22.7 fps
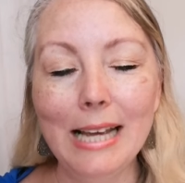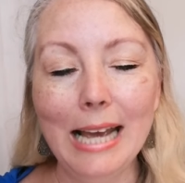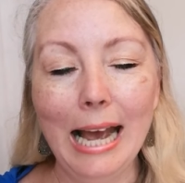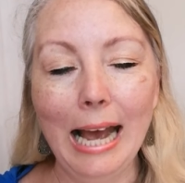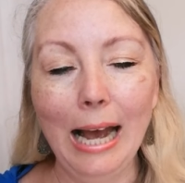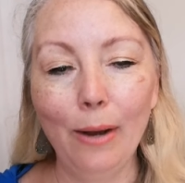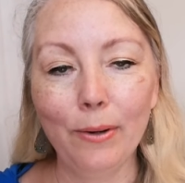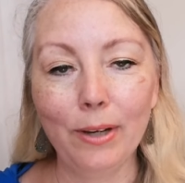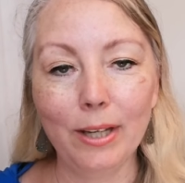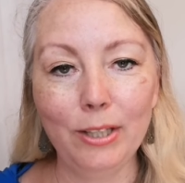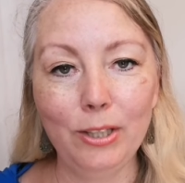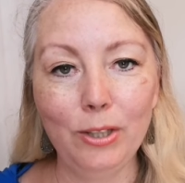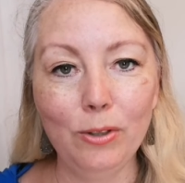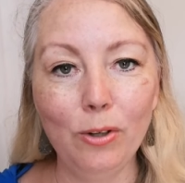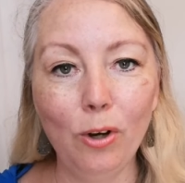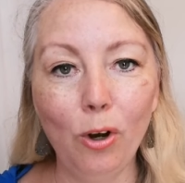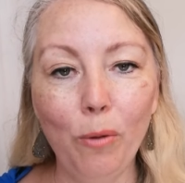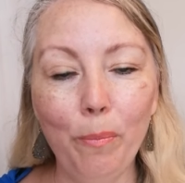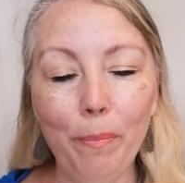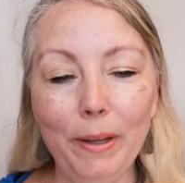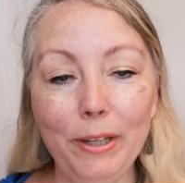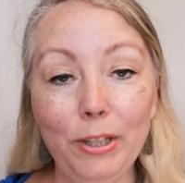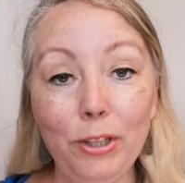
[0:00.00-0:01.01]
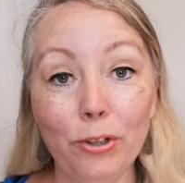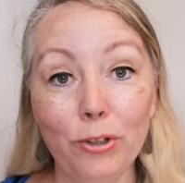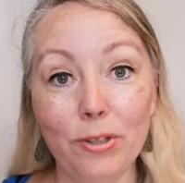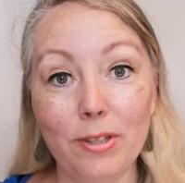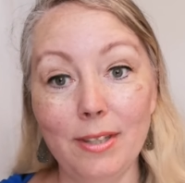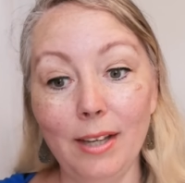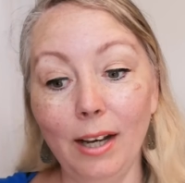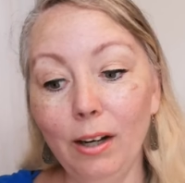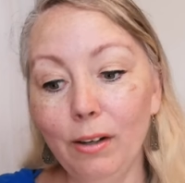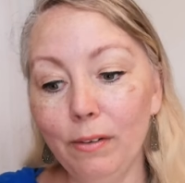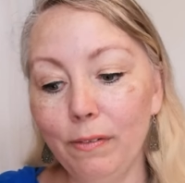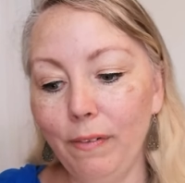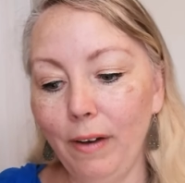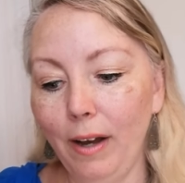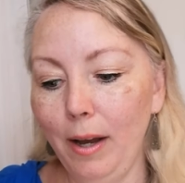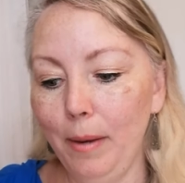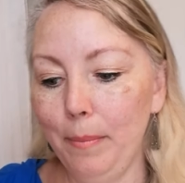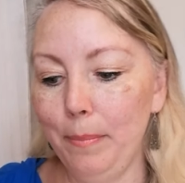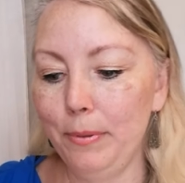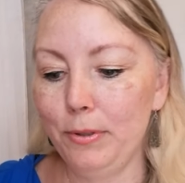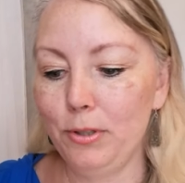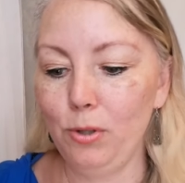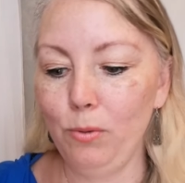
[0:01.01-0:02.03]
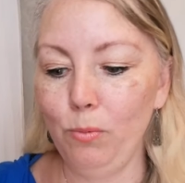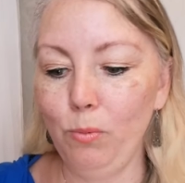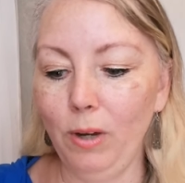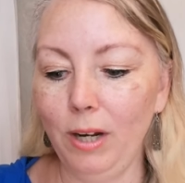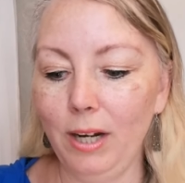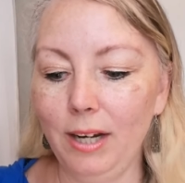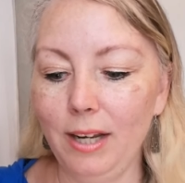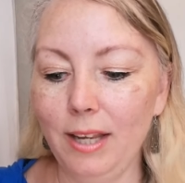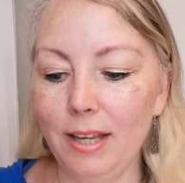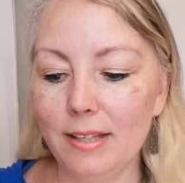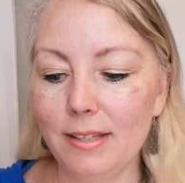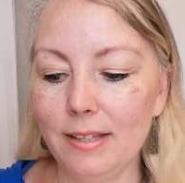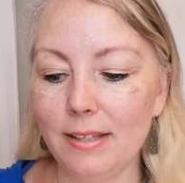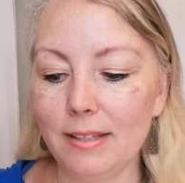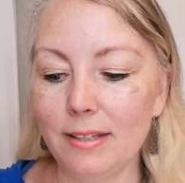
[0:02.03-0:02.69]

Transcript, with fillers: how can you open yourself up to what it is?